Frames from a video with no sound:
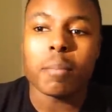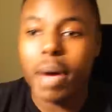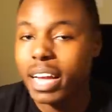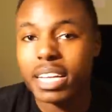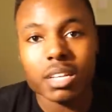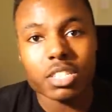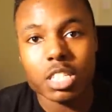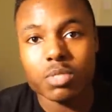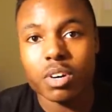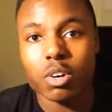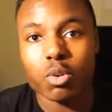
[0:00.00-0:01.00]
Back down
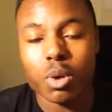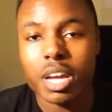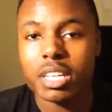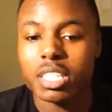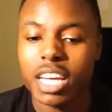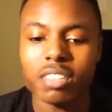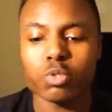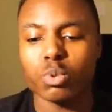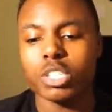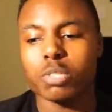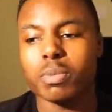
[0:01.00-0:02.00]
sets felt great. Deadlift's
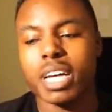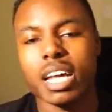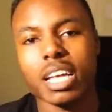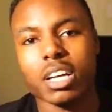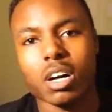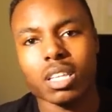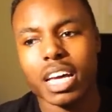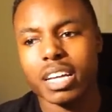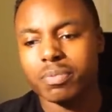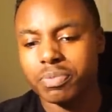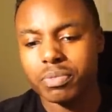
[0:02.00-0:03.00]
really just been kind of like on like